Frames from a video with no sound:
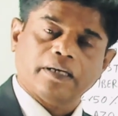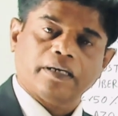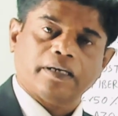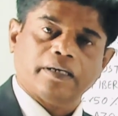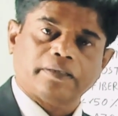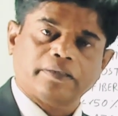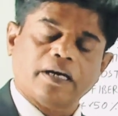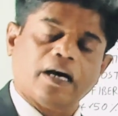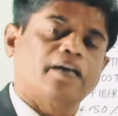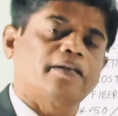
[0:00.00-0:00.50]
a
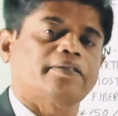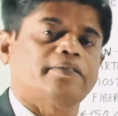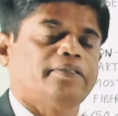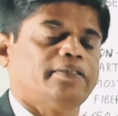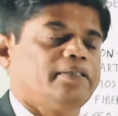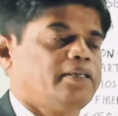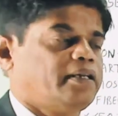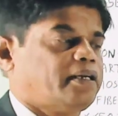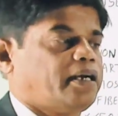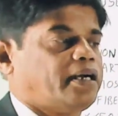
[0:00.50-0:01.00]
dark
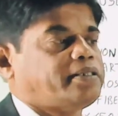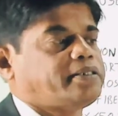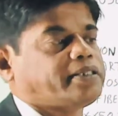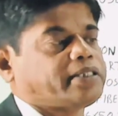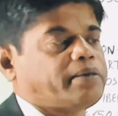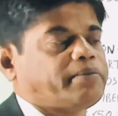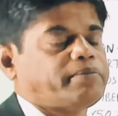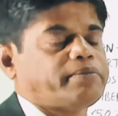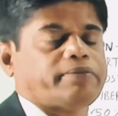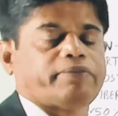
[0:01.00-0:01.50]
and
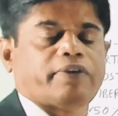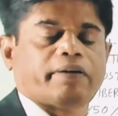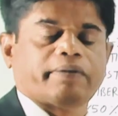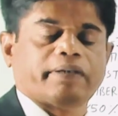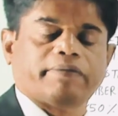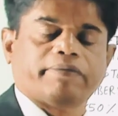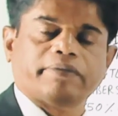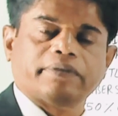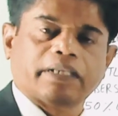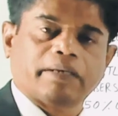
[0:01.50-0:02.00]
some part
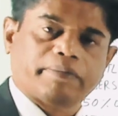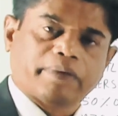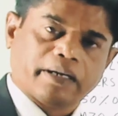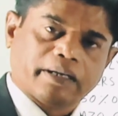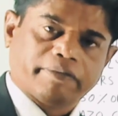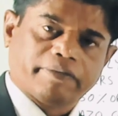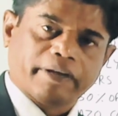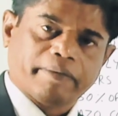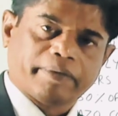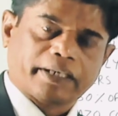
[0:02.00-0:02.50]
of
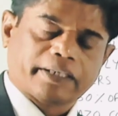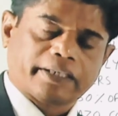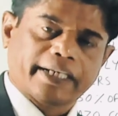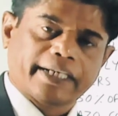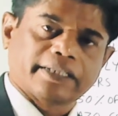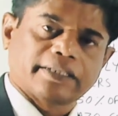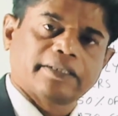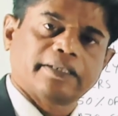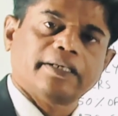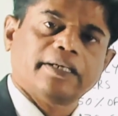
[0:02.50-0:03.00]
fabric
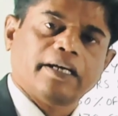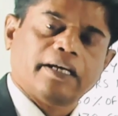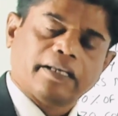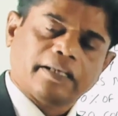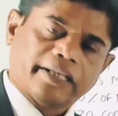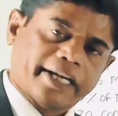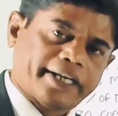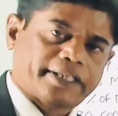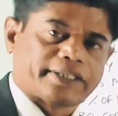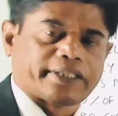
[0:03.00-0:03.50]
takes
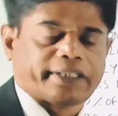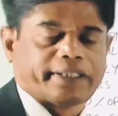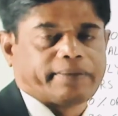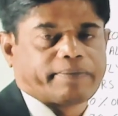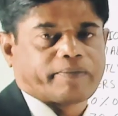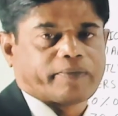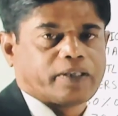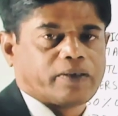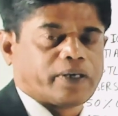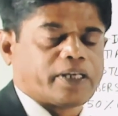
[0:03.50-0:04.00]
light shade.
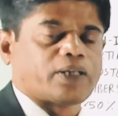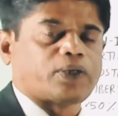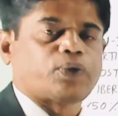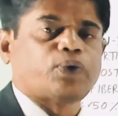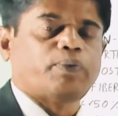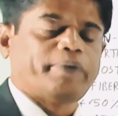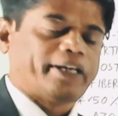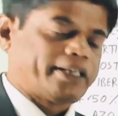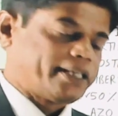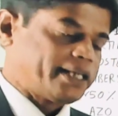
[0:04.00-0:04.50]
Okay,
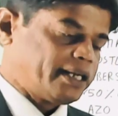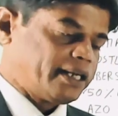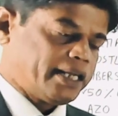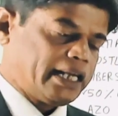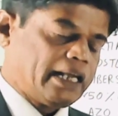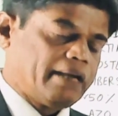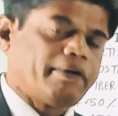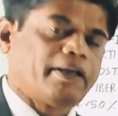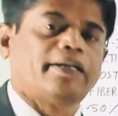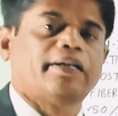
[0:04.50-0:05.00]
to maintain
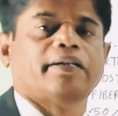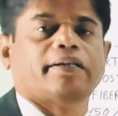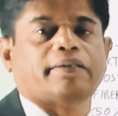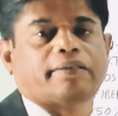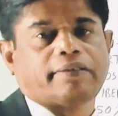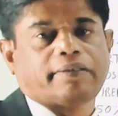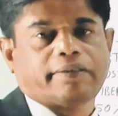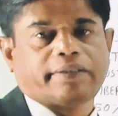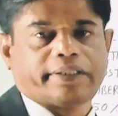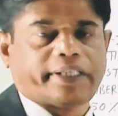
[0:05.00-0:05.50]
even
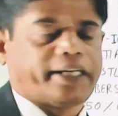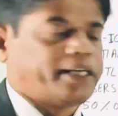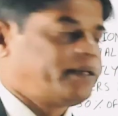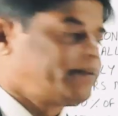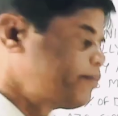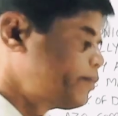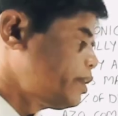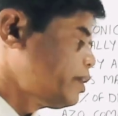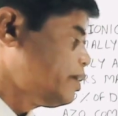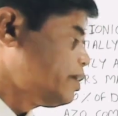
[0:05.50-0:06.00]
shade,
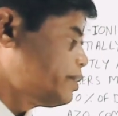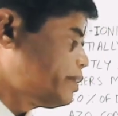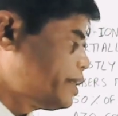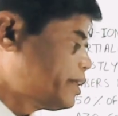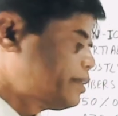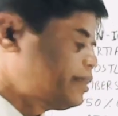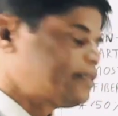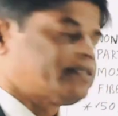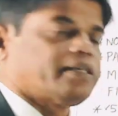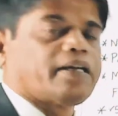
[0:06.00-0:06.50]

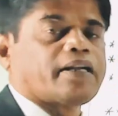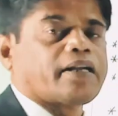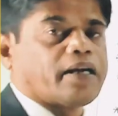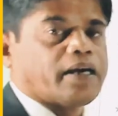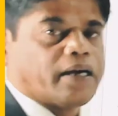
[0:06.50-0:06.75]
thickness are